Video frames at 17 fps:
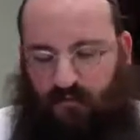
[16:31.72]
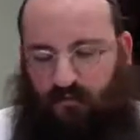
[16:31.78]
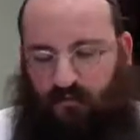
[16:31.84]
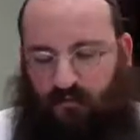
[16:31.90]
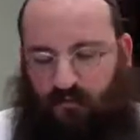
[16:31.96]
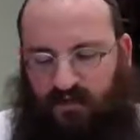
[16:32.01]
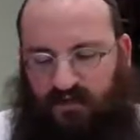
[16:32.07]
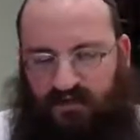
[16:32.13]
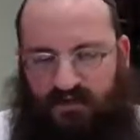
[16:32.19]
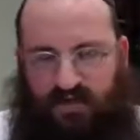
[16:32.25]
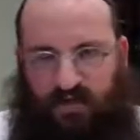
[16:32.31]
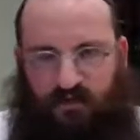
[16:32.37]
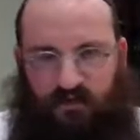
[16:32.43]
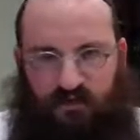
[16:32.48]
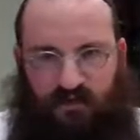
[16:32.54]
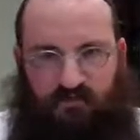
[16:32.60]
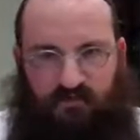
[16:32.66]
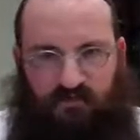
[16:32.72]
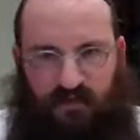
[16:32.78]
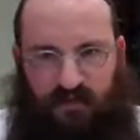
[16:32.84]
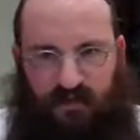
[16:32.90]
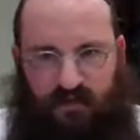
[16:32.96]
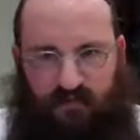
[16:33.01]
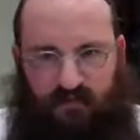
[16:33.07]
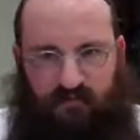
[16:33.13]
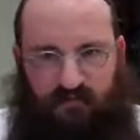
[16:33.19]
What is that love
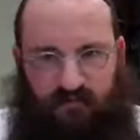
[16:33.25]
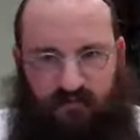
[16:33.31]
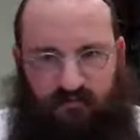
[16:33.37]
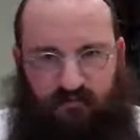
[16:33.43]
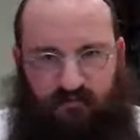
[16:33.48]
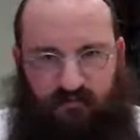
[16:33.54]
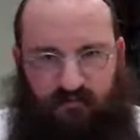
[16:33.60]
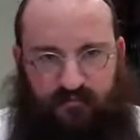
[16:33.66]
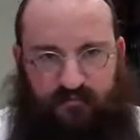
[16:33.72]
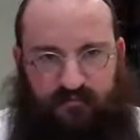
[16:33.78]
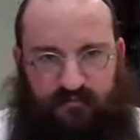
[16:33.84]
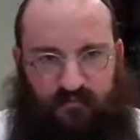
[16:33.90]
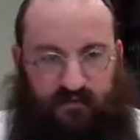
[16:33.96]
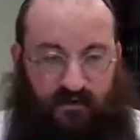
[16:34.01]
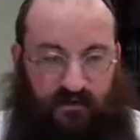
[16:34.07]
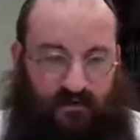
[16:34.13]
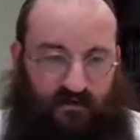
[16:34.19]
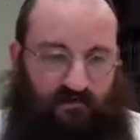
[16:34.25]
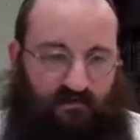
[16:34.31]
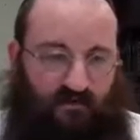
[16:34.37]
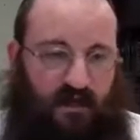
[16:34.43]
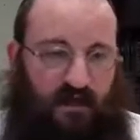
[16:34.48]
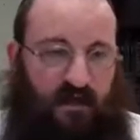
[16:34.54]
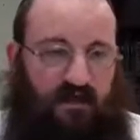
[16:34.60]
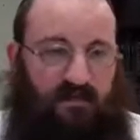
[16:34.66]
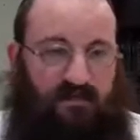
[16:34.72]
like? There are different
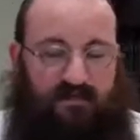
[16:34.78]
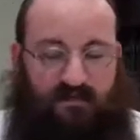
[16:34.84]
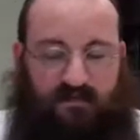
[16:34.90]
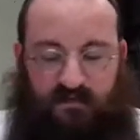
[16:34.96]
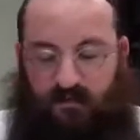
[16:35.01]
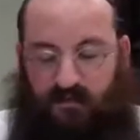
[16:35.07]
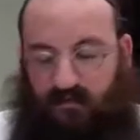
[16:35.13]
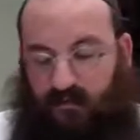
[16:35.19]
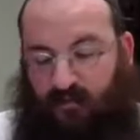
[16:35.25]
kinds.